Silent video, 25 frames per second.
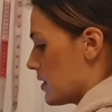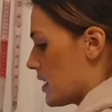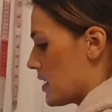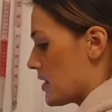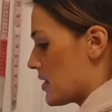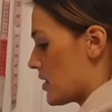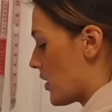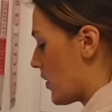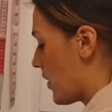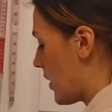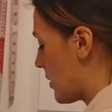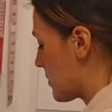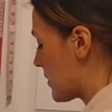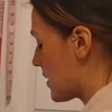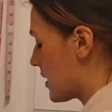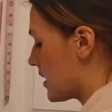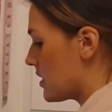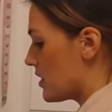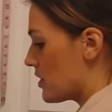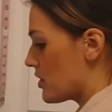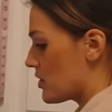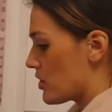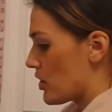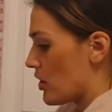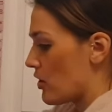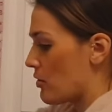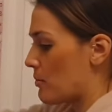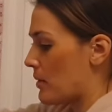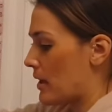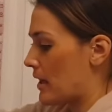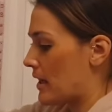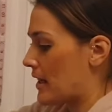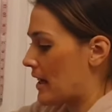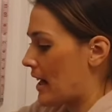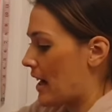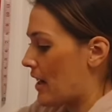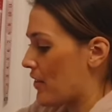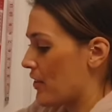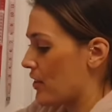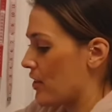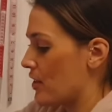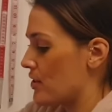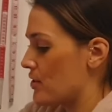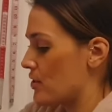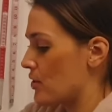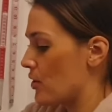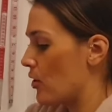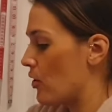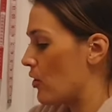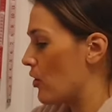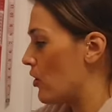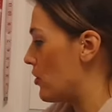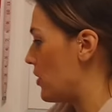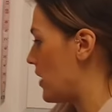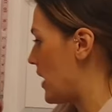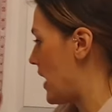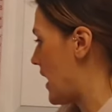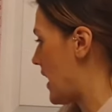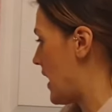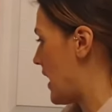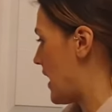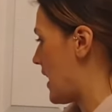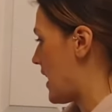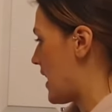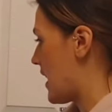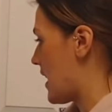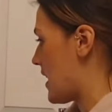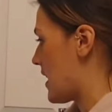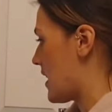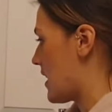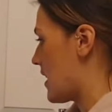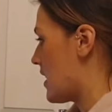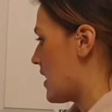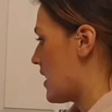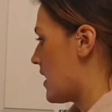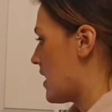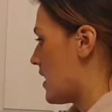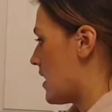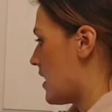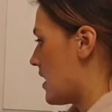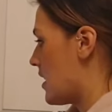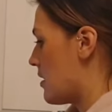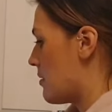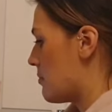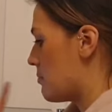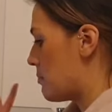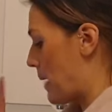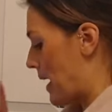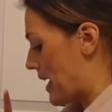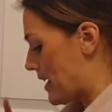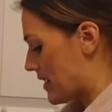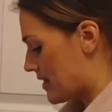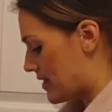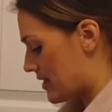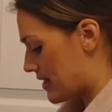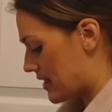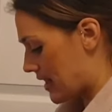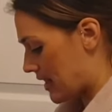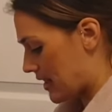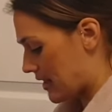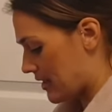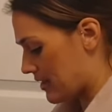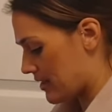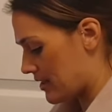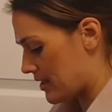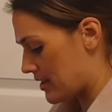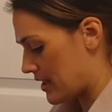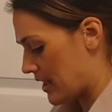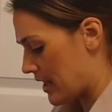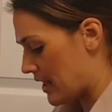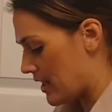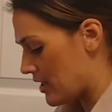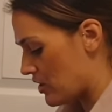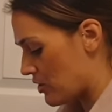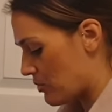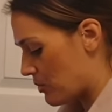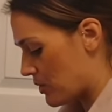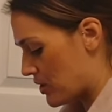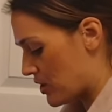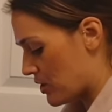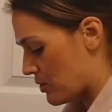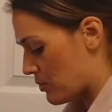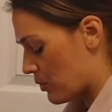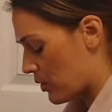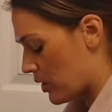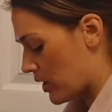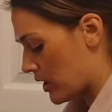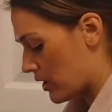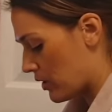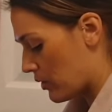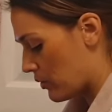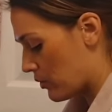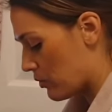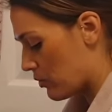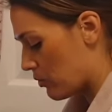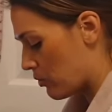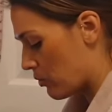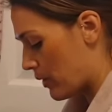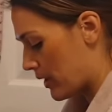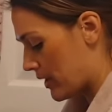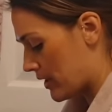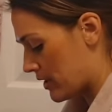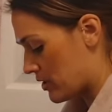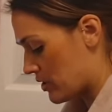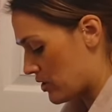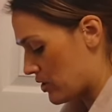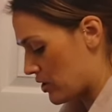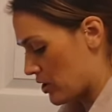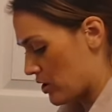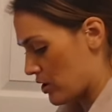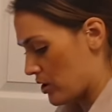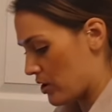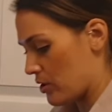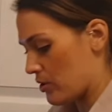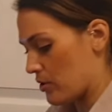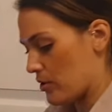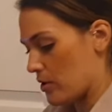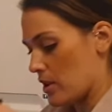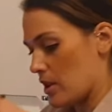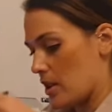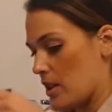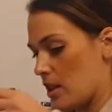So I'm gonna sew my gathers on a basting stitch, which is what I always do.